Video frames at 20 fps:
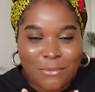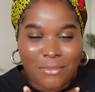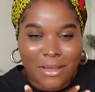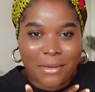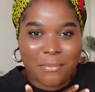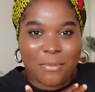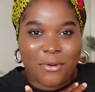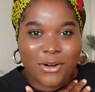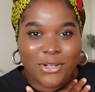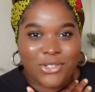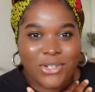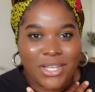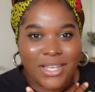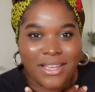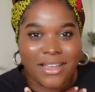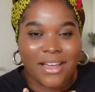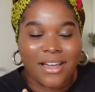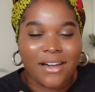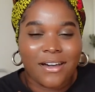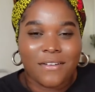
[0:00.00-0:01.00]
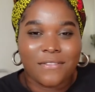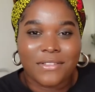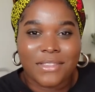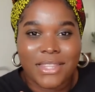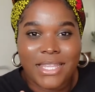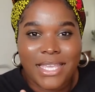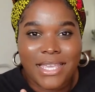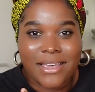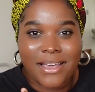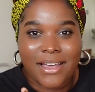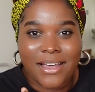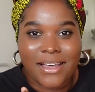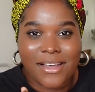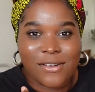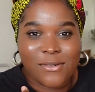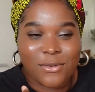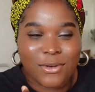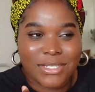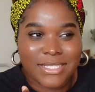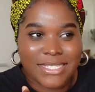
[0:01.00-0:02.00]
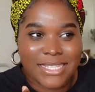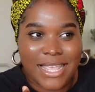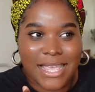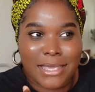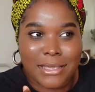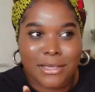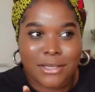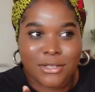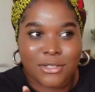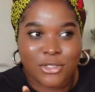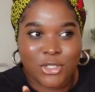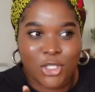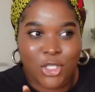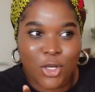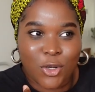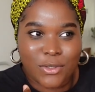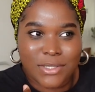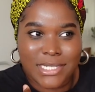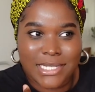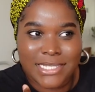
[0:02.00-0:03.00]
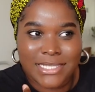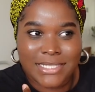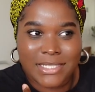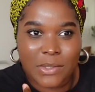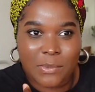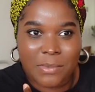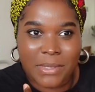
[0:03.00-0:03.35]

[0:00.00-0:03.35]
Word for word: my portrait of Lika was like chosen to